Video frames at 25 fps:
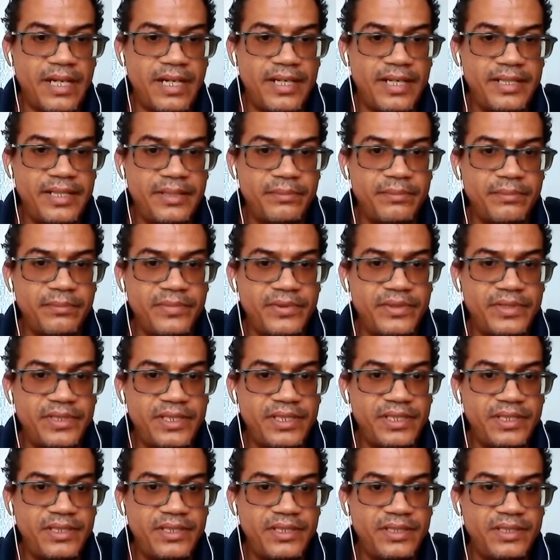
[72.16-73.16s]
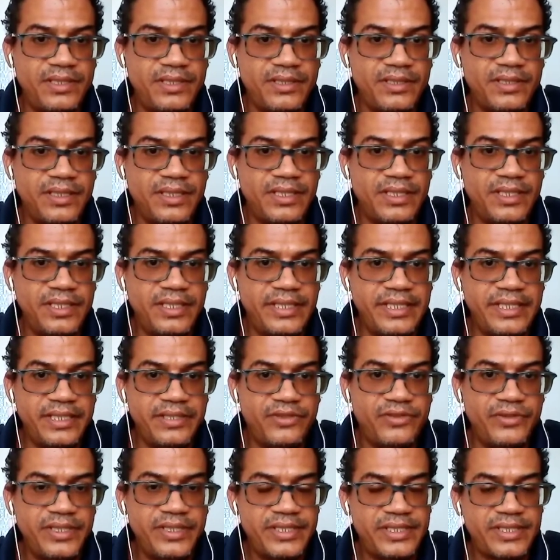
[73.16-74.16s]
I am the
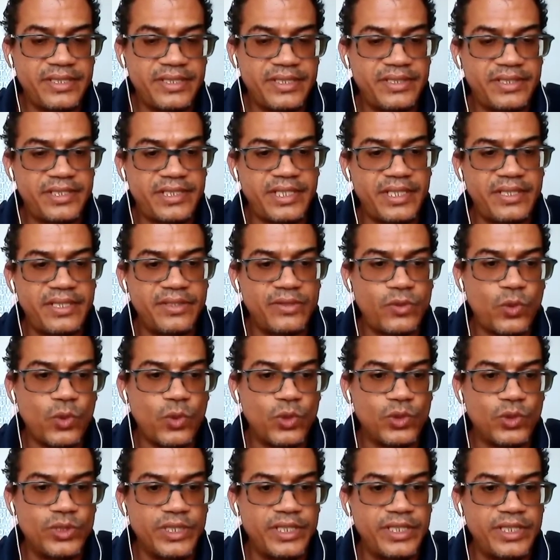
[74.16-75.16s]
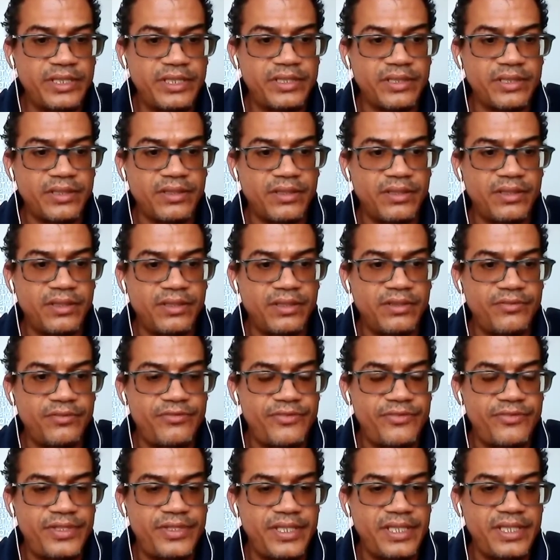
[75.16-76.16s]
lead researcher and coordinator
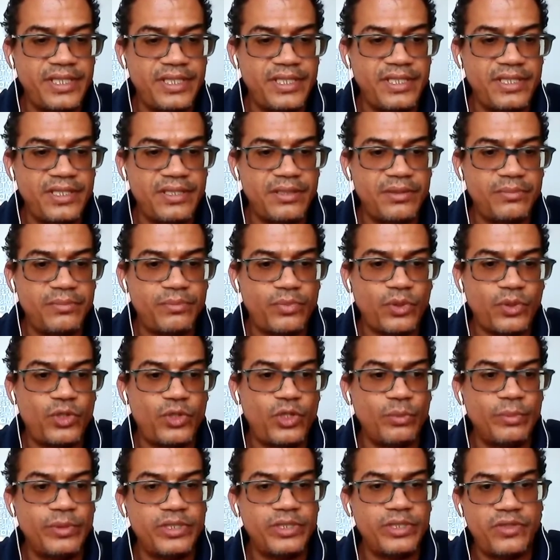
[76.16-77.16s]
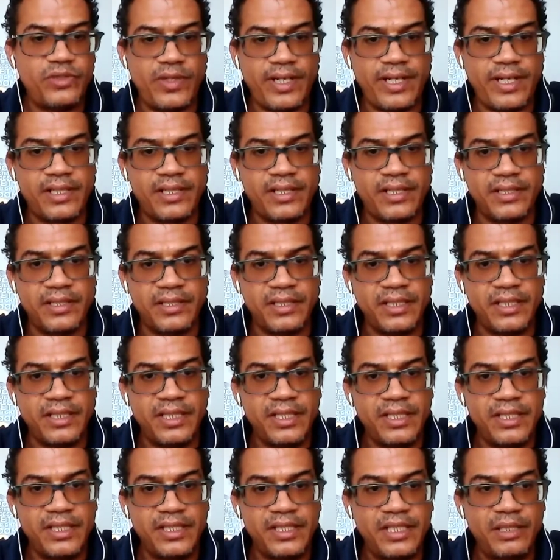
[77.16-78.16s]
of the Procurement Tracker
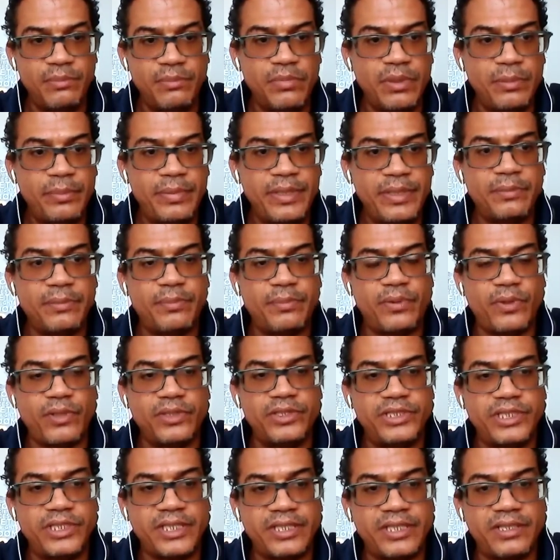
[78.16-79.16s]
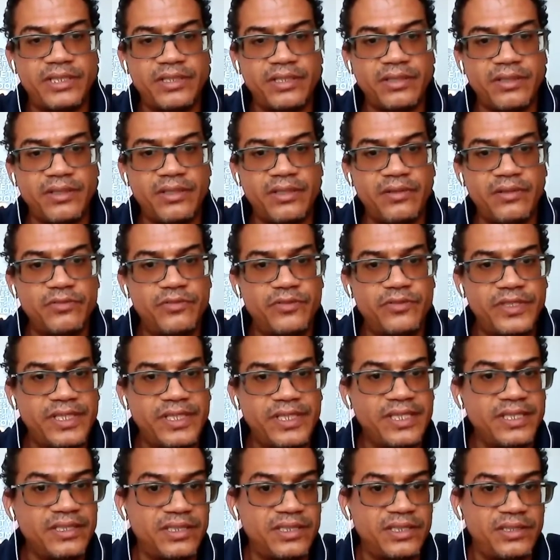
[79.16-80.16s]
Namibia project of the
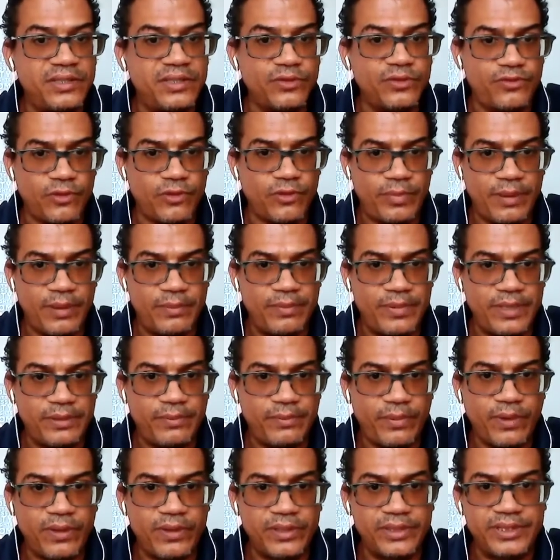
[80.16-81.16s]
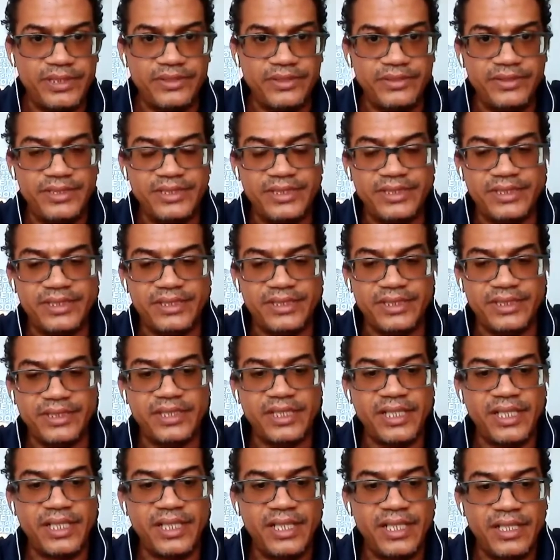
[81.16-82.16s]
Institute for Public Policy
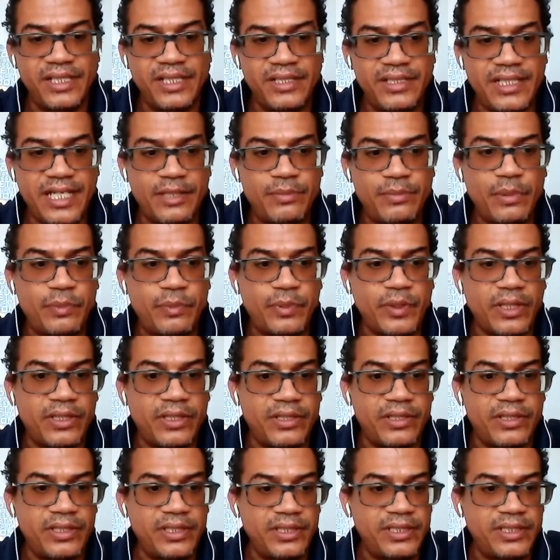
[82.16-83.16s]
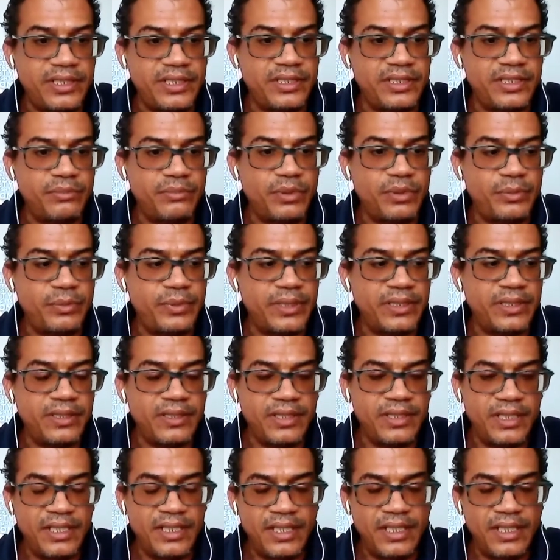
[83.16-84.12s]
Research, the IPPR, here in Namibia.